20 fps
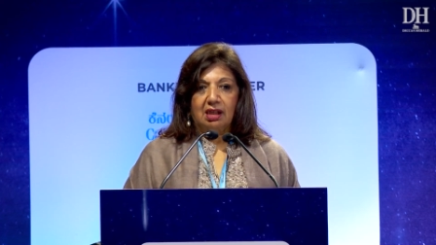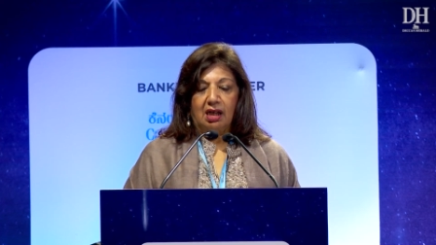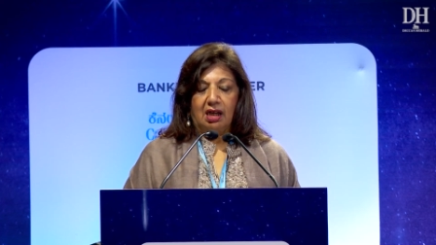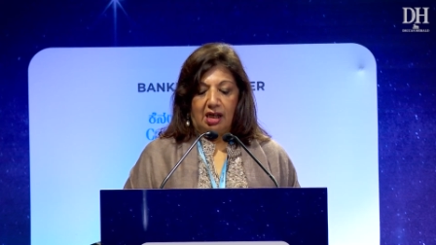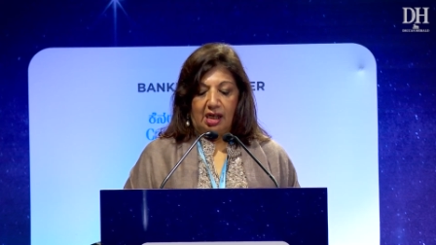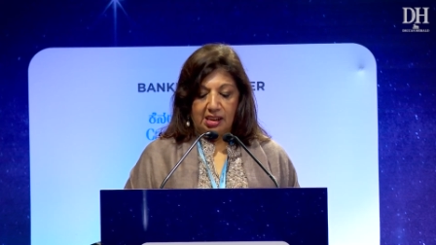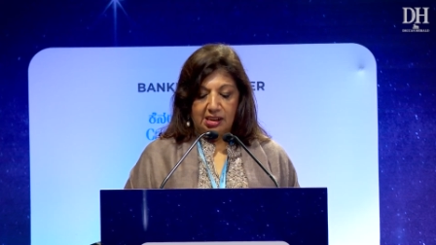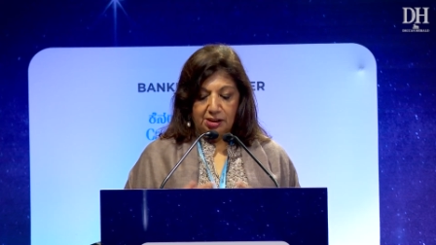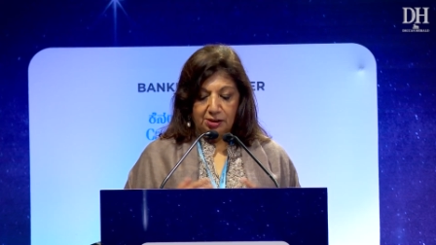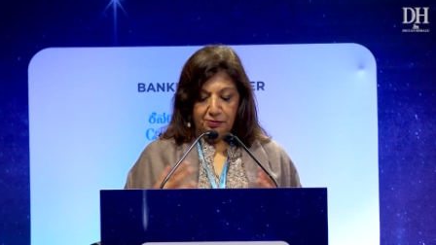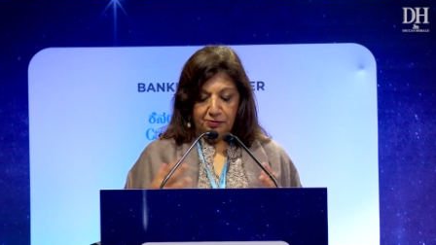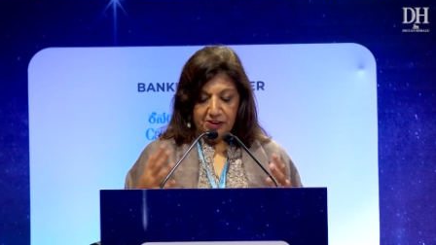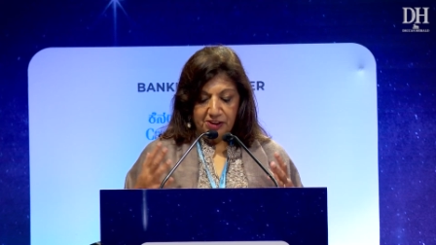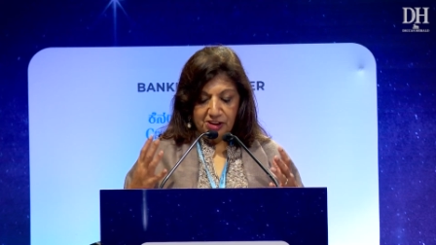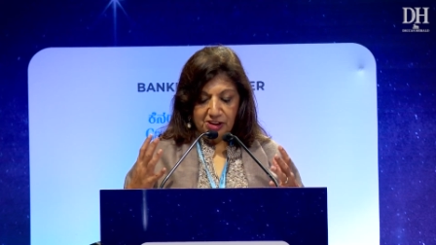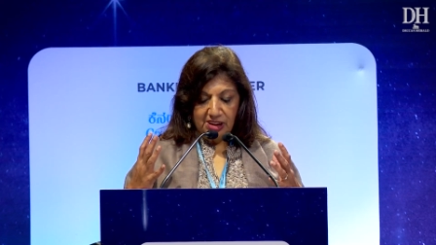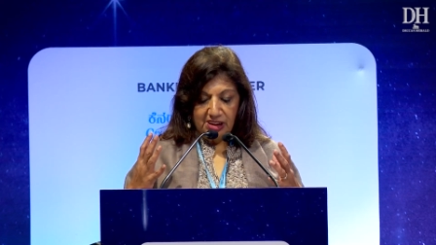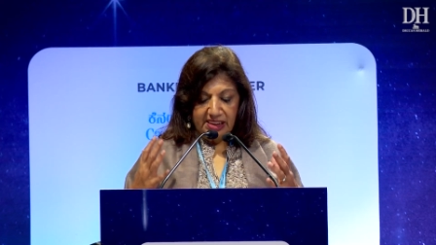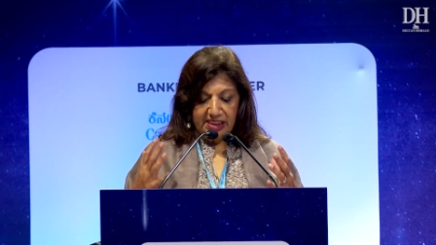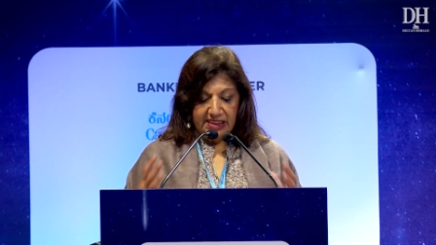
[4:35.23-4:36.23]

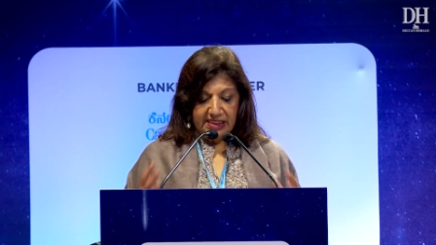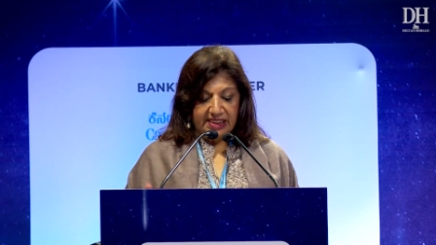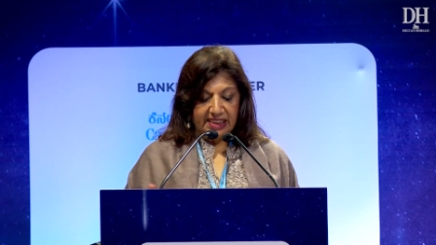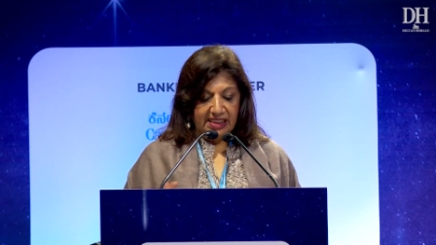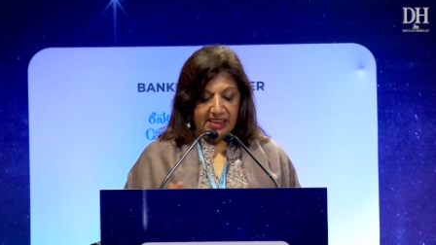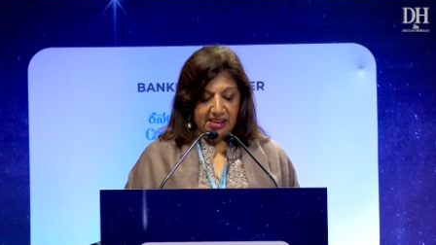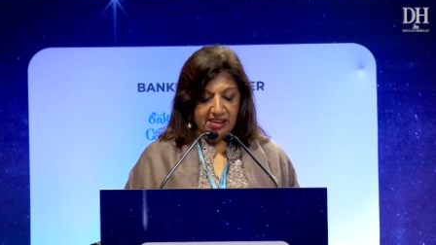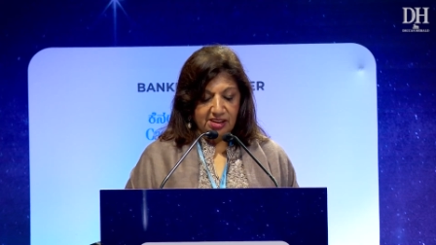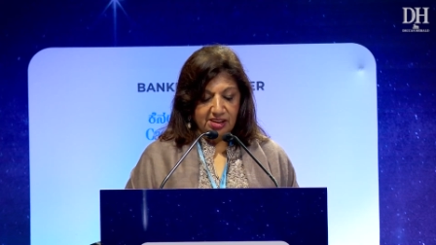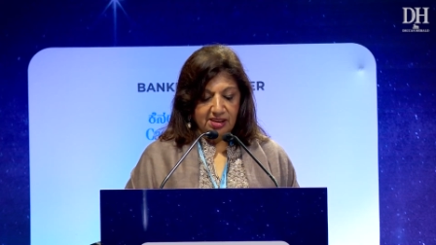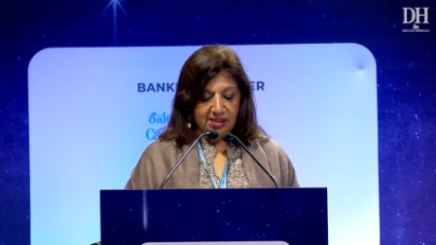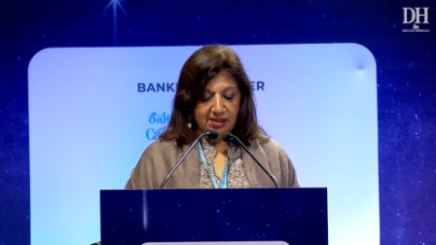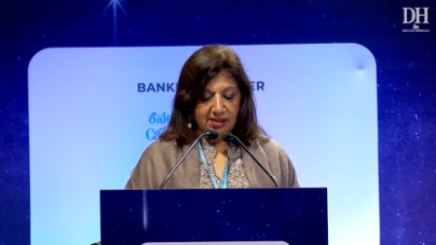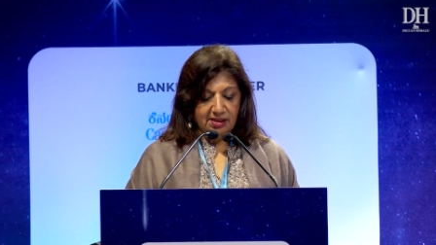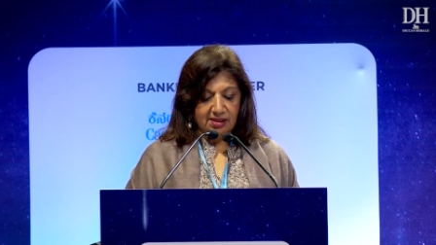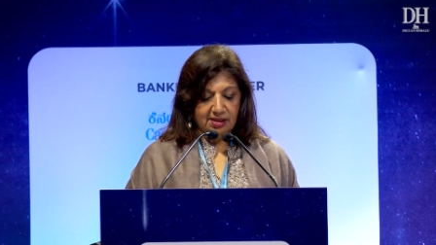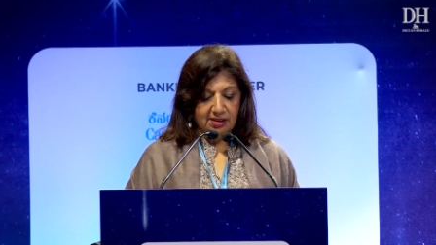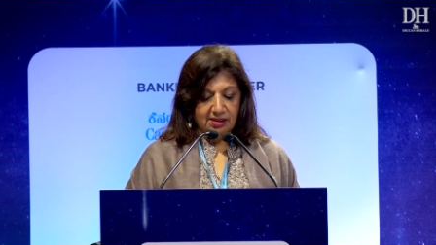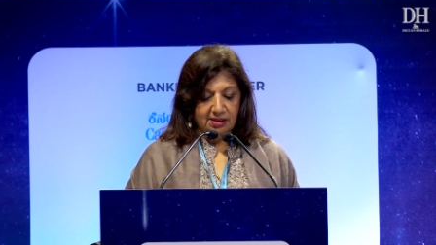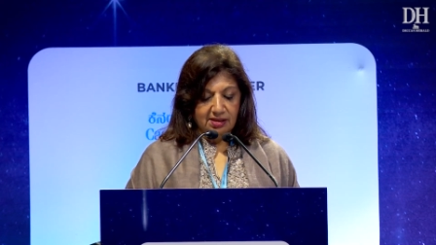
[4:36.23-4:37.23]
artificial
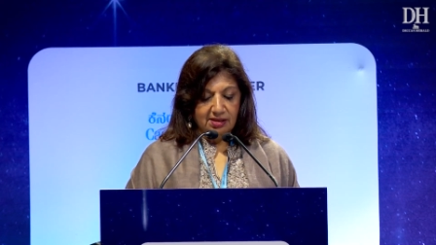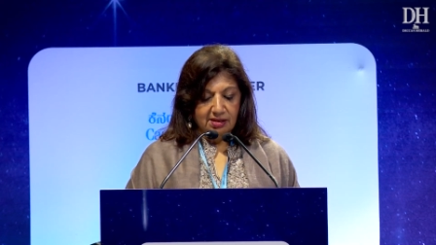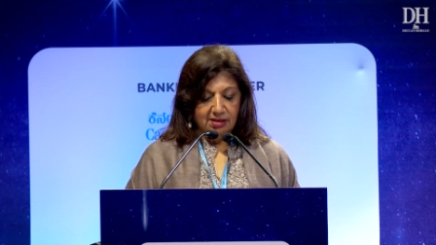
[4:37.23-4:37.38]
intelligence,